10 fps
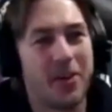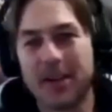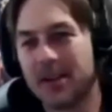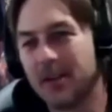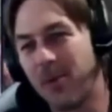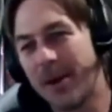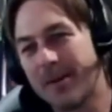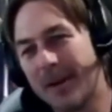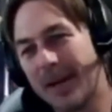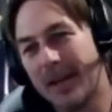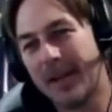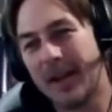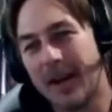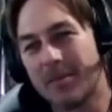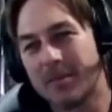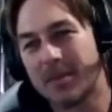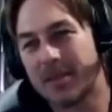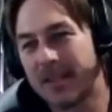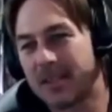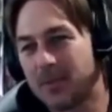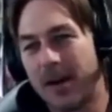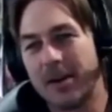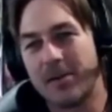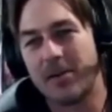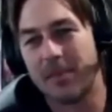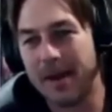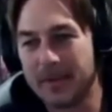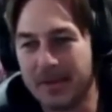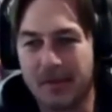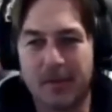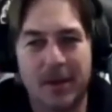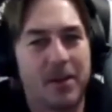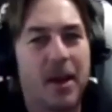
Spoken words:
I think it might have been the 6th one or maybe the 5th.